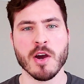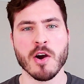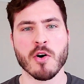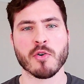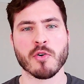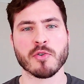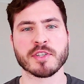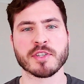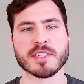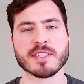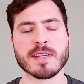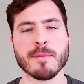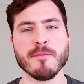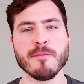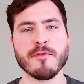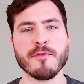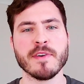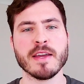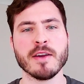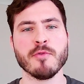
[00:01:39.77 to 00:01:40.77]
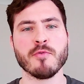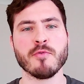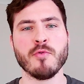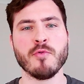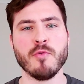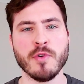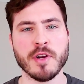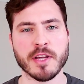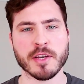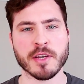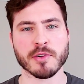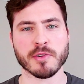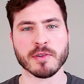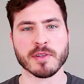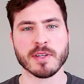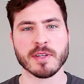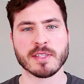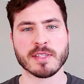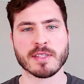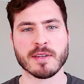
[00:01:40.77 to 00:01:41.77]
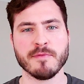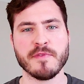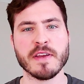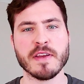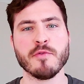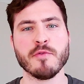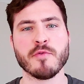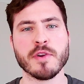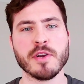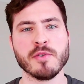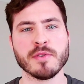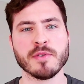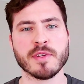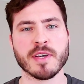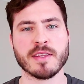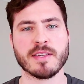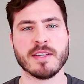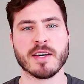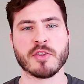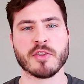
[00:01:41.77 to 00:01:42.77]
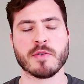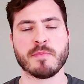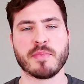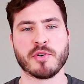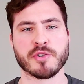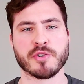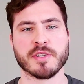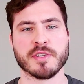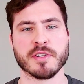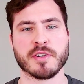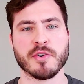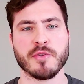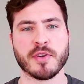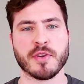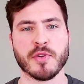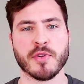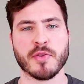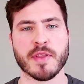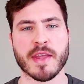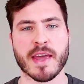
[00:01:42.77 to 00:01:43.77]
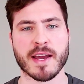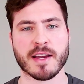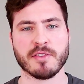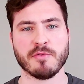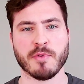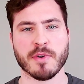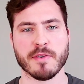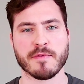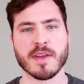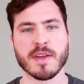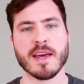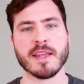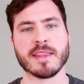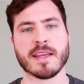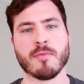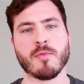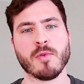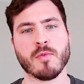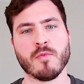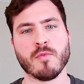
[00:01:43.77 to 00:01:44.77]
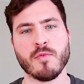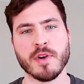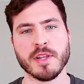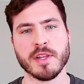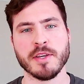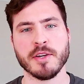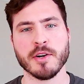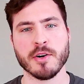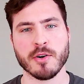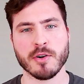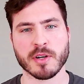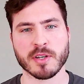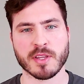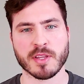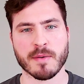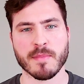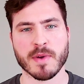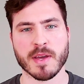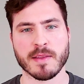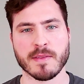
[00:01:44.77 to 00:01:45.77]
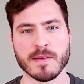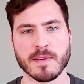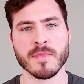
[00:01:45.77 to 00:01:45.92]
Or something real that the other person can connect with, that will really hook them in.